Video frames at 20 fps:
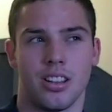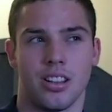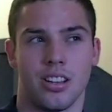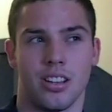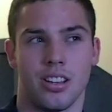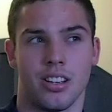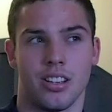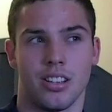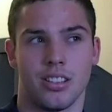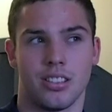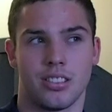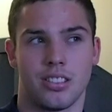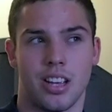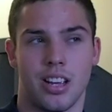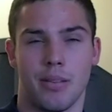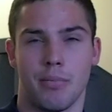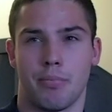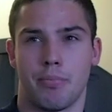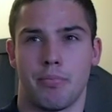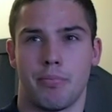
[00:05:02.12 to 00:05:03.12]
the
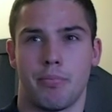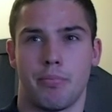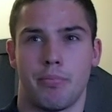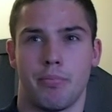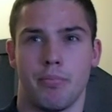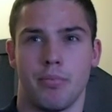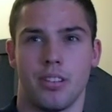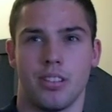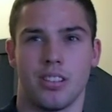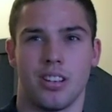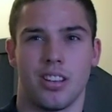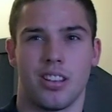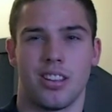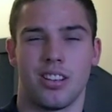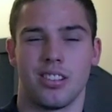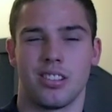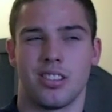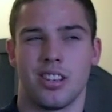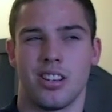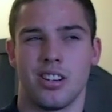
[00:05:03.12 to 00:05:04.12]
St
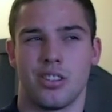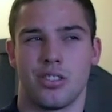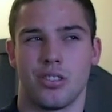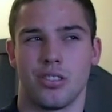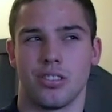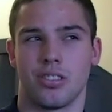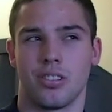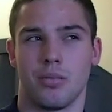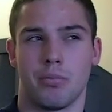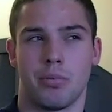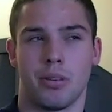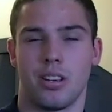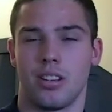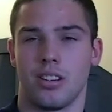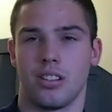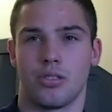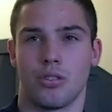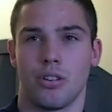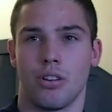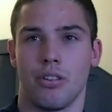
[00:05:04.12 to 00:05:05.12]
Johnstone
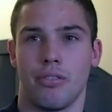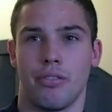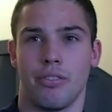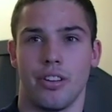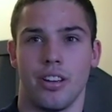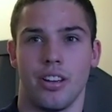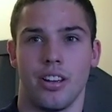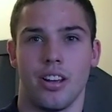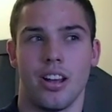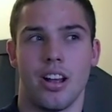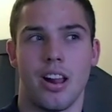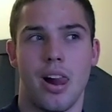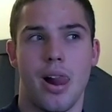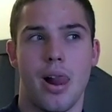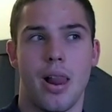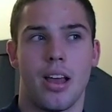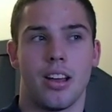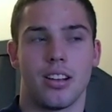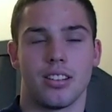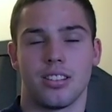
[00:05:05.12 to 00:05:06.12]
Paint Trophy,
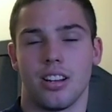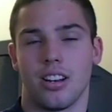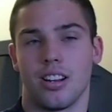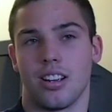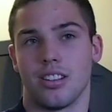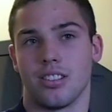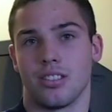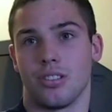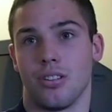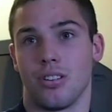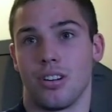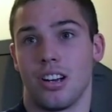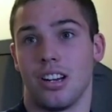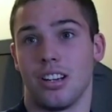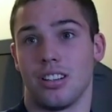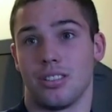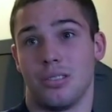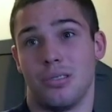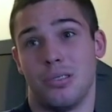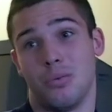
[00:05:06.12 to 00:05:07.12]
started against
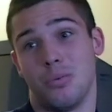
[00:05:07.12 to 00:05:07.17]
Doncaster, we